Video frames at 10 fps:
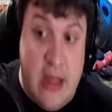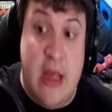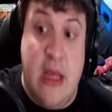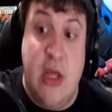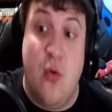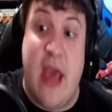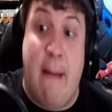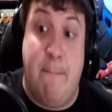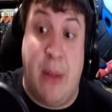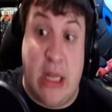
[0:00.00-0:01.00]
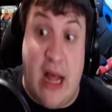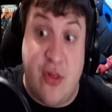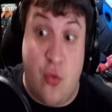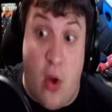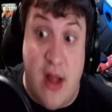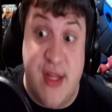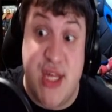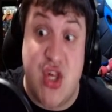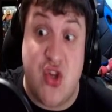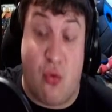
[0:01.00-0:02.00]
You get +1
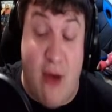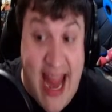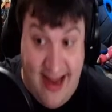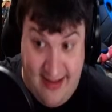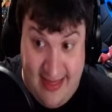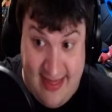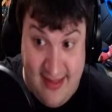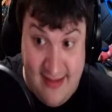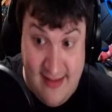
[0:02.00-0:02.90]
strength